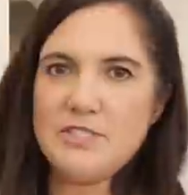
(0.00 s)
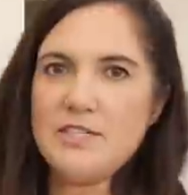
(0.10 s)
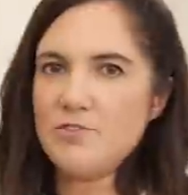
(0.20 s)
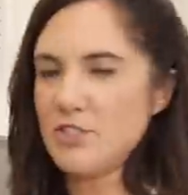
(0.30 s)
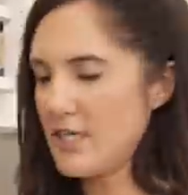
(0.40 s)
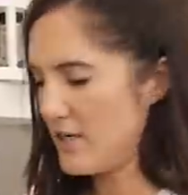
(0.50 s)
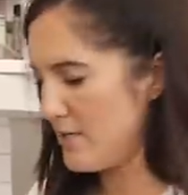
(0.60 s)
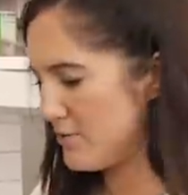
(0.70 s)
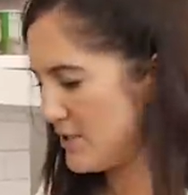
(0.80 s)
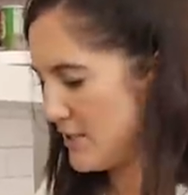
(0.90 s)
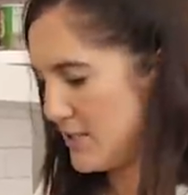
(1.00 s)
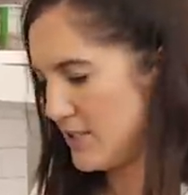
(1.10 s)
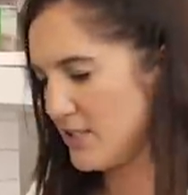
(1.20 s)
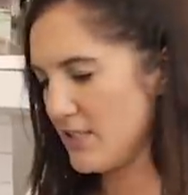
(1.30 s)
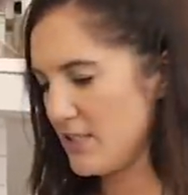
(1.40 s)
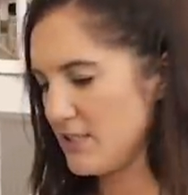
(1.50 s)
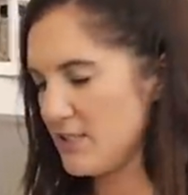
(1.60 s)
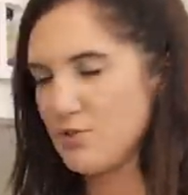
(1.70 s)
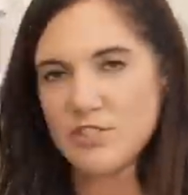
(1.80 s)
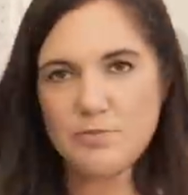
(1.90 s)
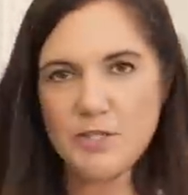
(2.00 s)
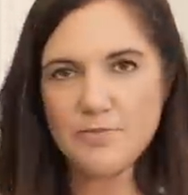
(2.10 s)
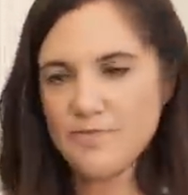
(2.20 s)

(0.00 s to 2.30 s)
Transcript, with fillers: it several times until it gets crispy.